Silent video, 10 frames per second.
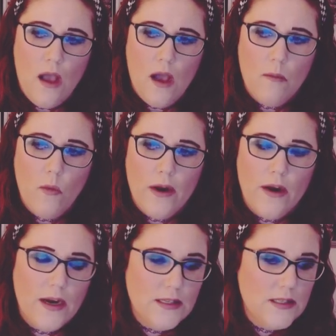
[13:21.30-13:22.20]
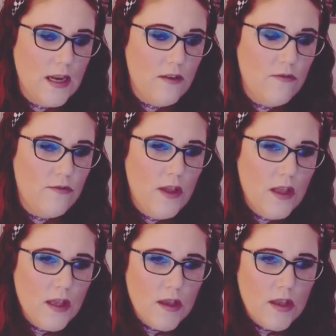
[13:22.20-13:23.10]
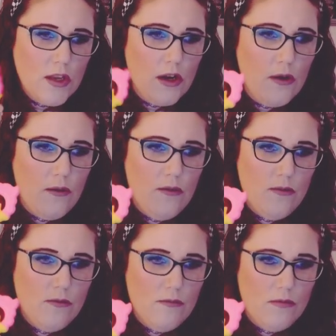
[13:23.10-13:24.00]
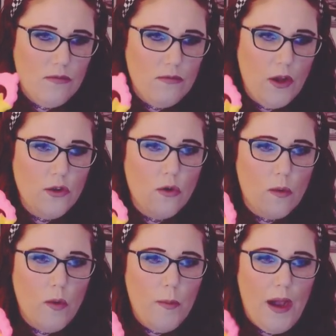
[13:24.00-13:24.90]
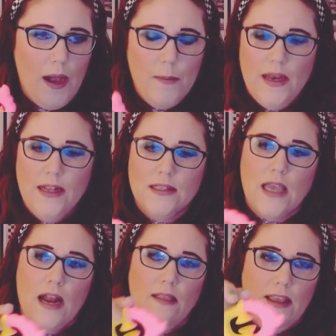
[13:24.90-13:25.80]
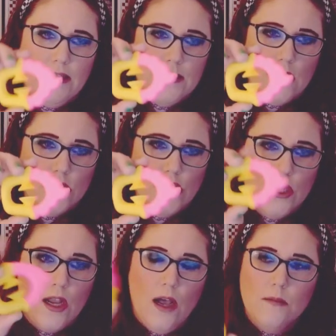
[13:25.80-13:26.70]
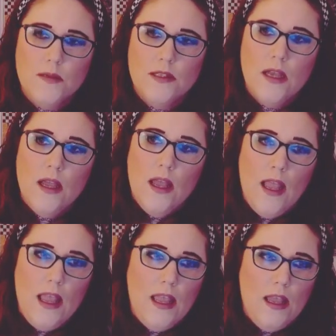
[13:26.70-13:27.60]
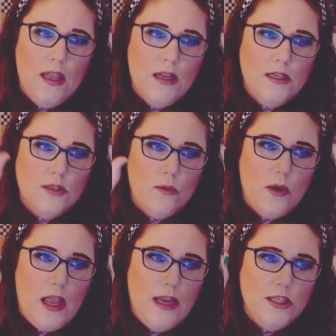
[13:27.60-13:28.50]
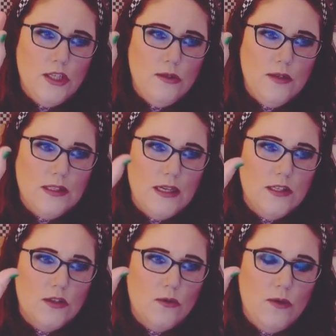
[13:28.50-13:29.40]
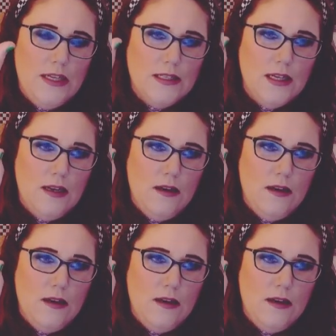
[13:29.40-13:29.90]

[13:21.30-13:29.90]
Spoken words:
where instead of, a normal Pop It, it's kind of like suction cups. And what I do is I squeeze it,